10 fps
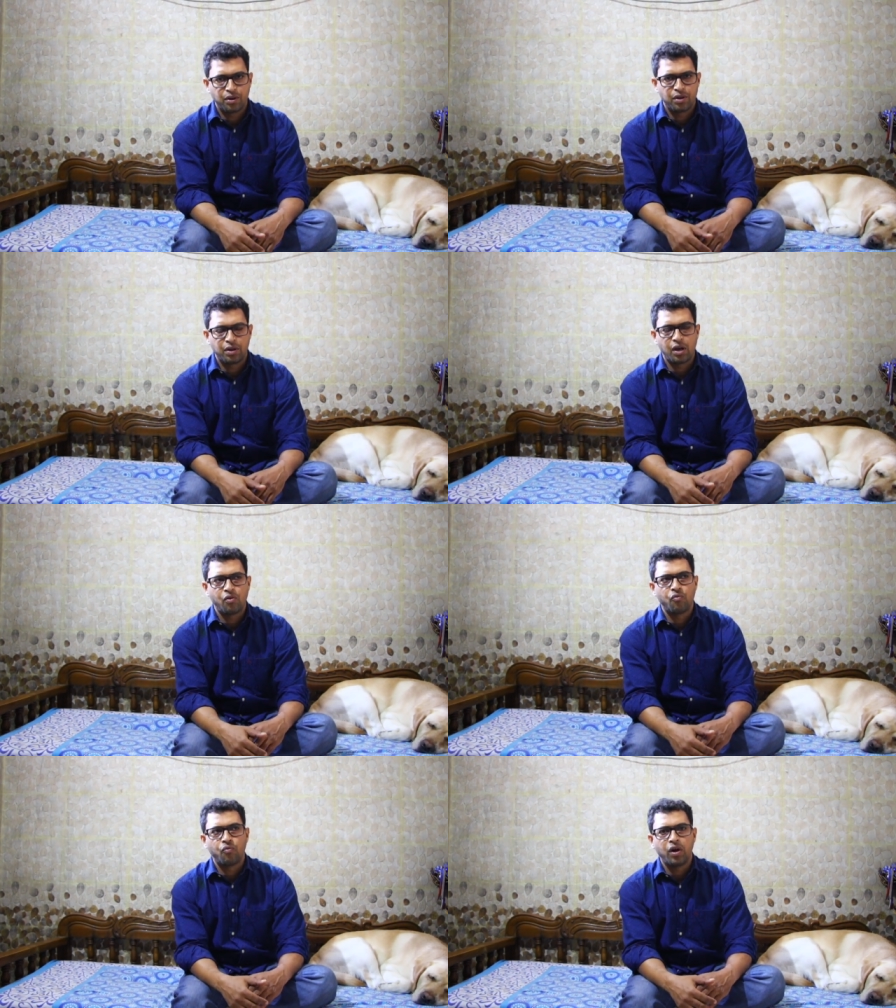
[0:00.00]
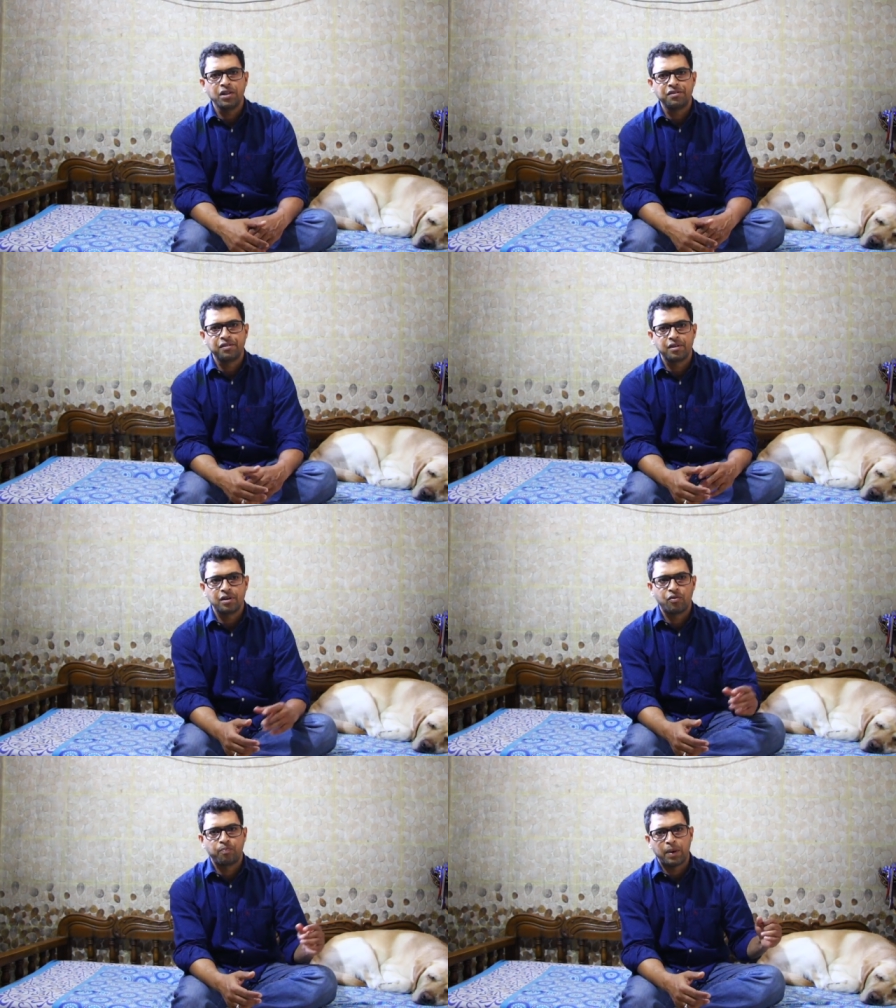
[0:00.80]
Now once
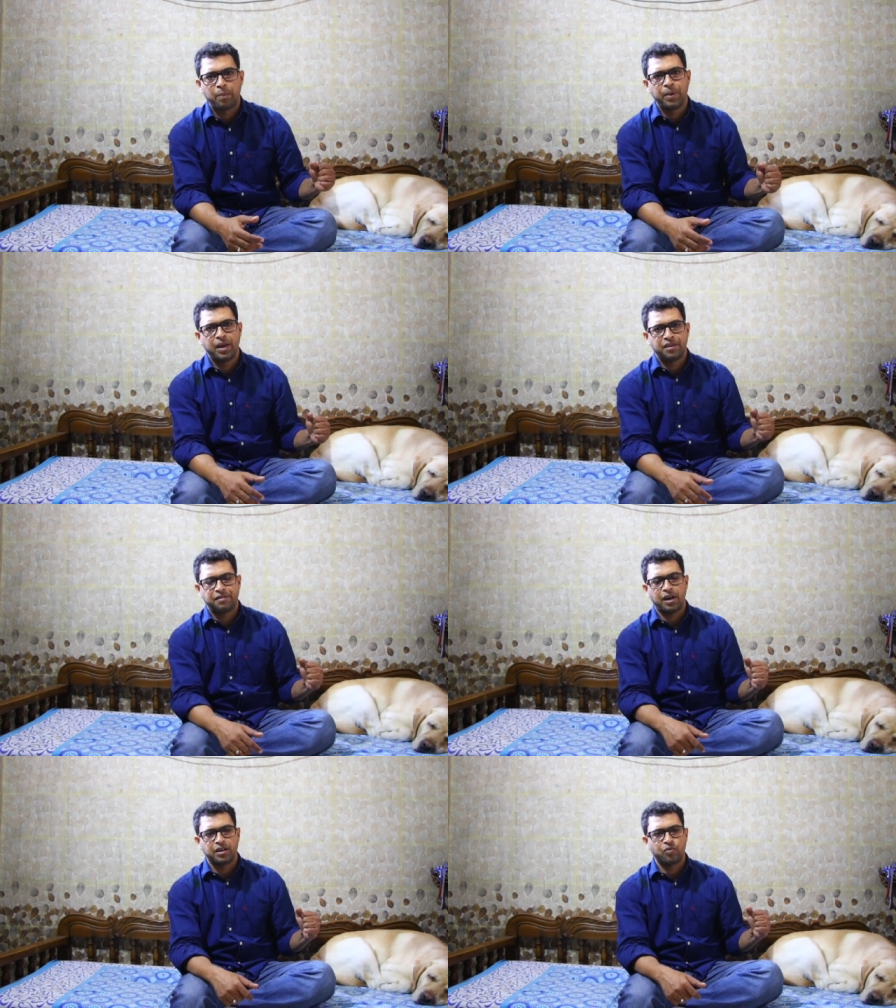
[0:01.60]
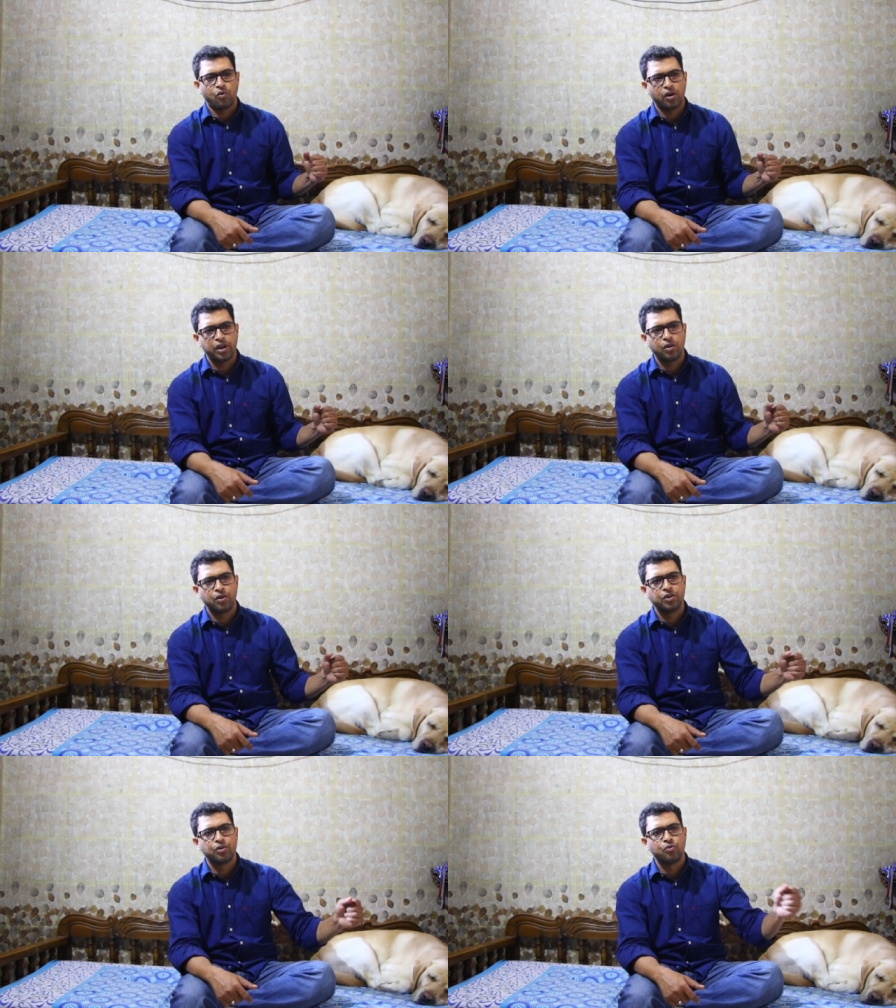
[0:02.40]
the puppy has started walking
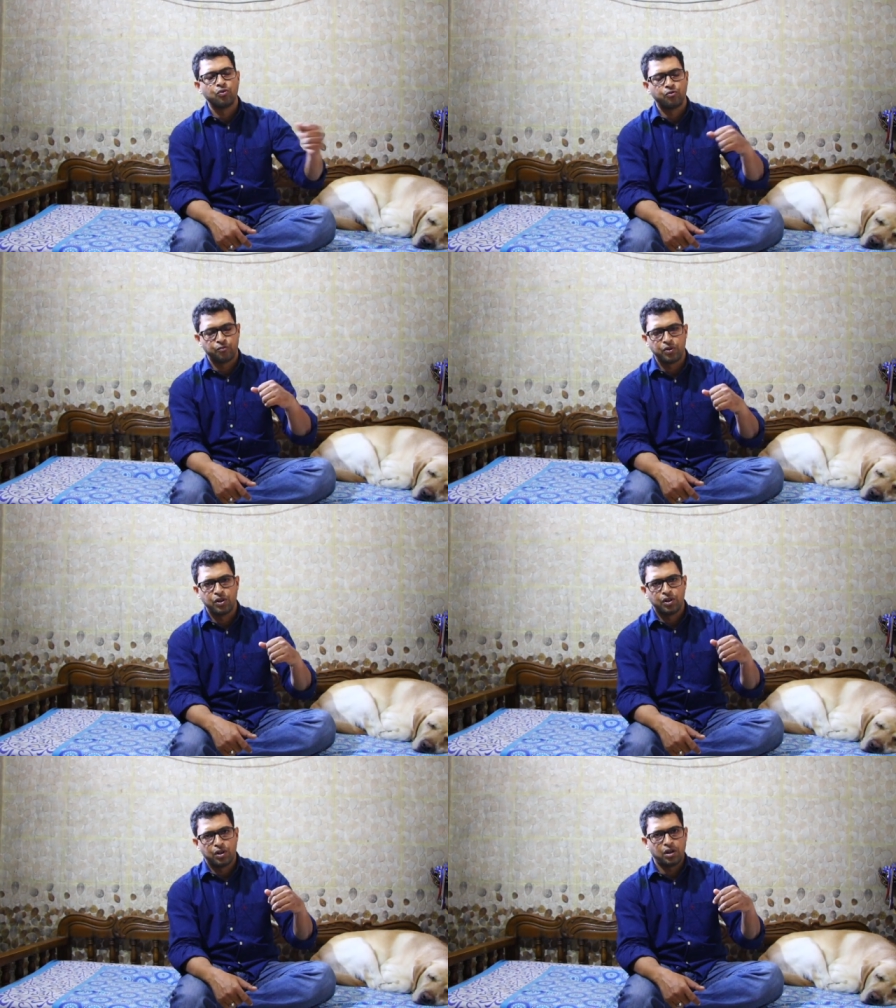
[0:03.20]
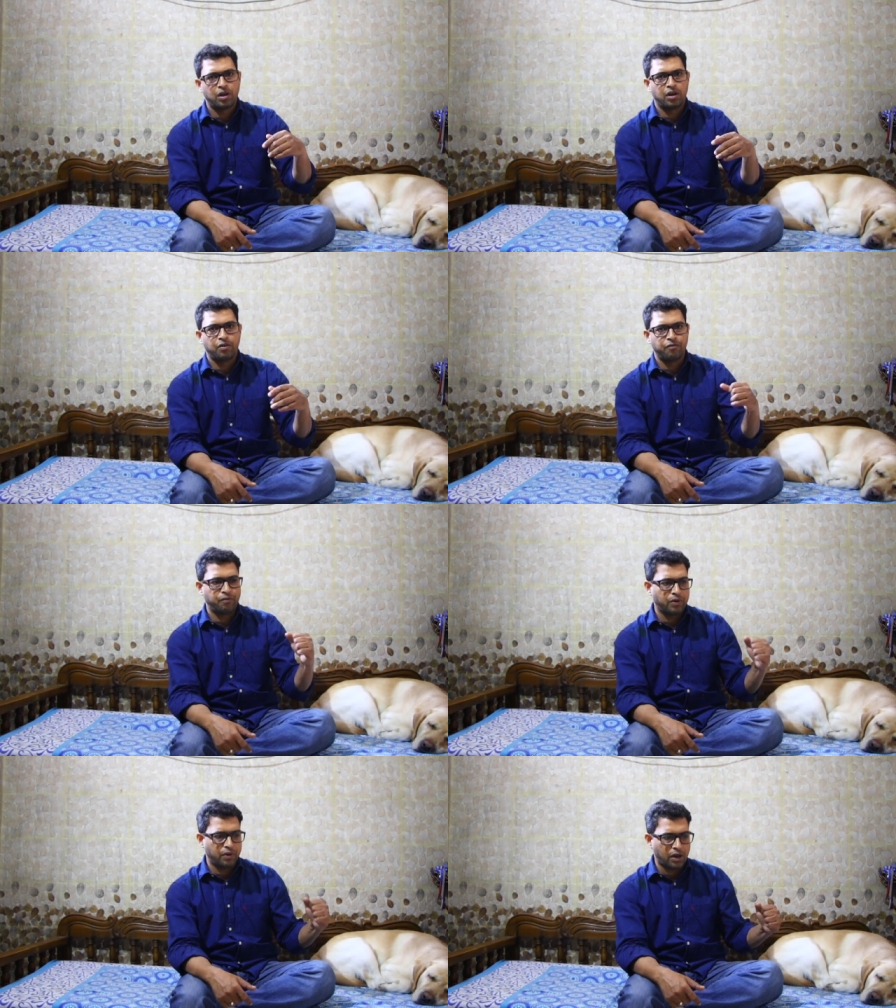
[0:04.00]
on your roof,
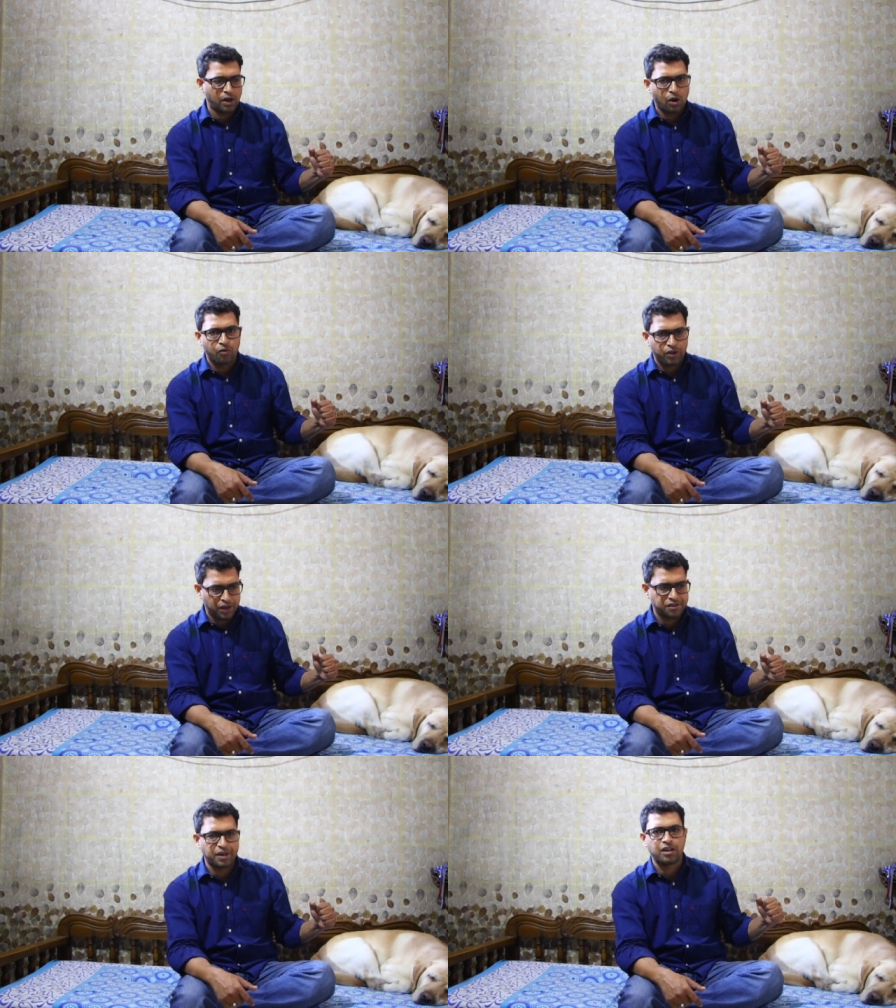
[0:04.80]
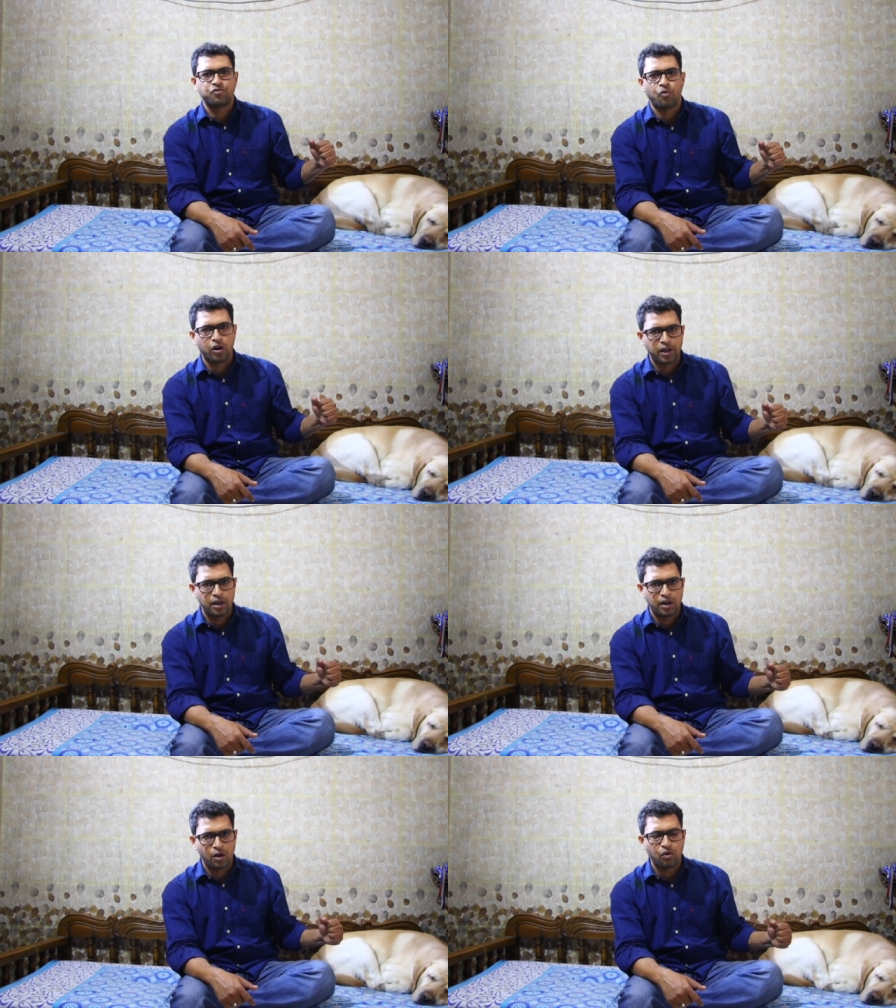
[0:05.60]
he starts walking
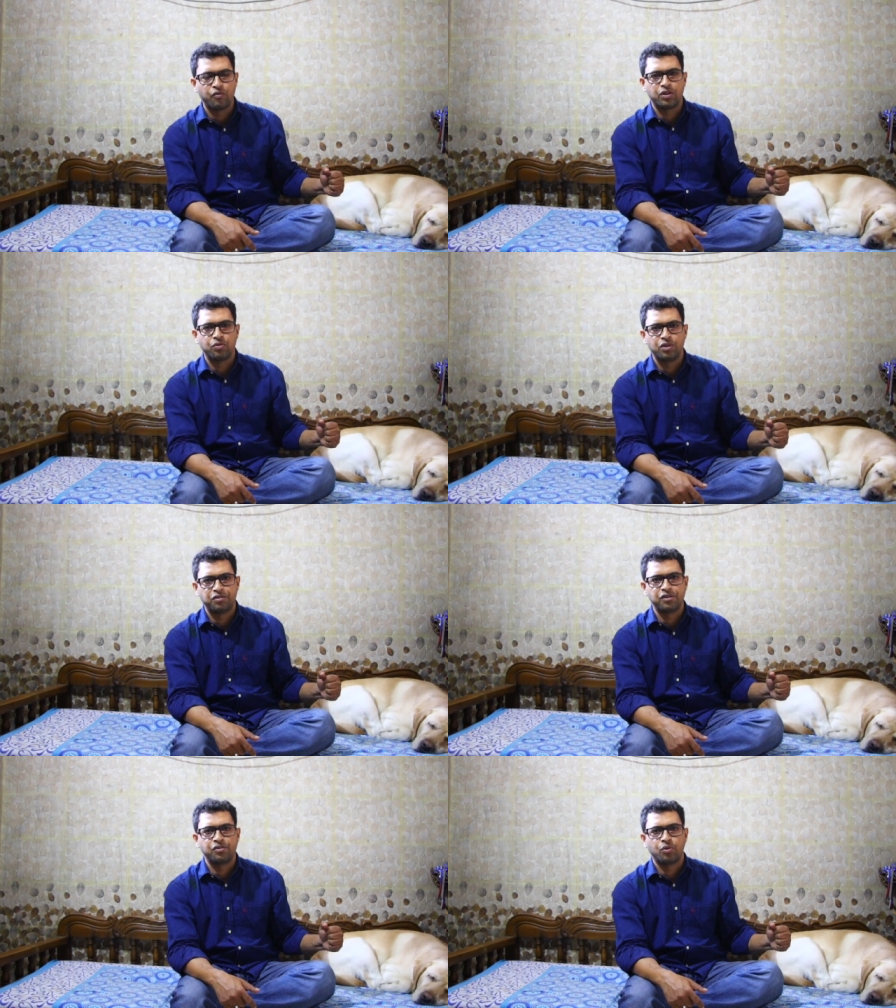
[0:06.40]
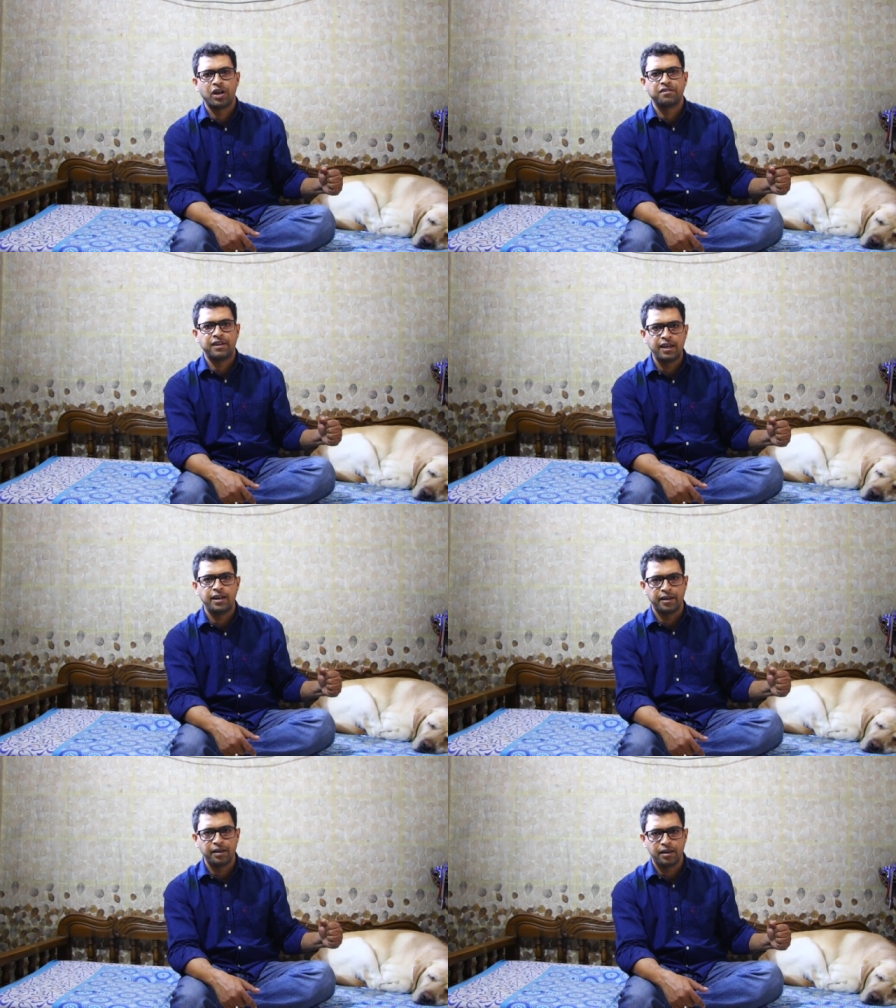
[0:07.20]
along with you. This is known as
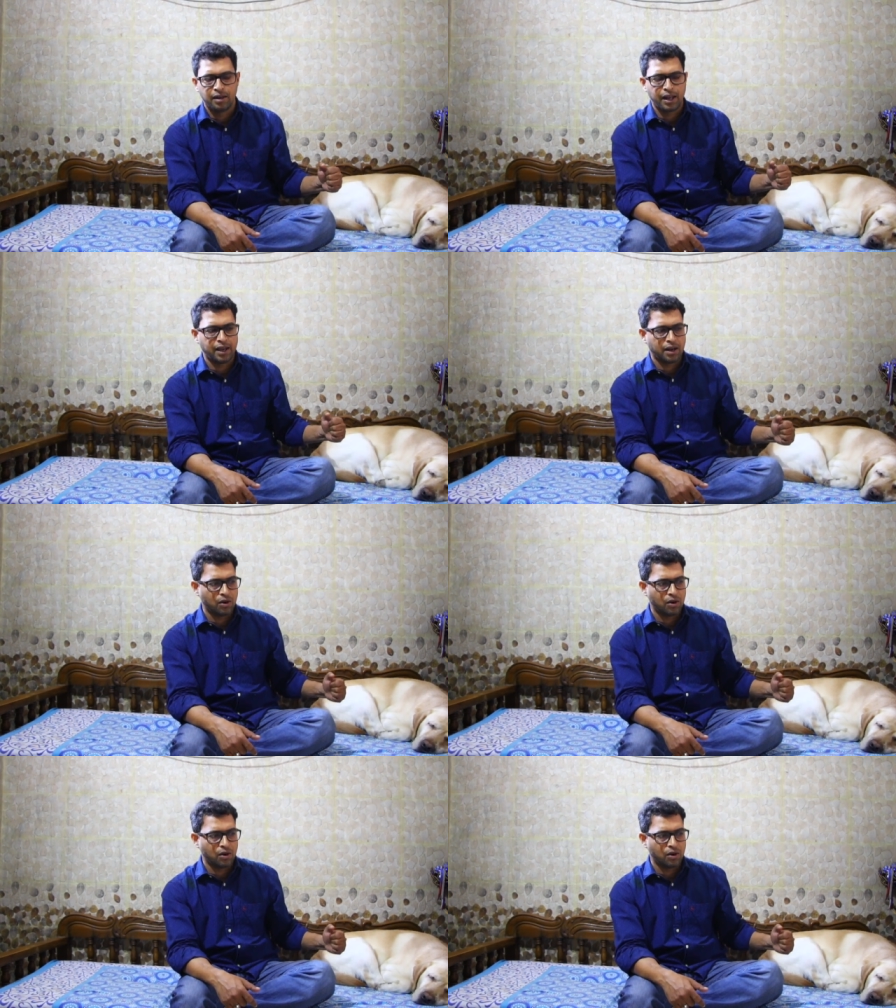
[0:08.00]
heeling. Like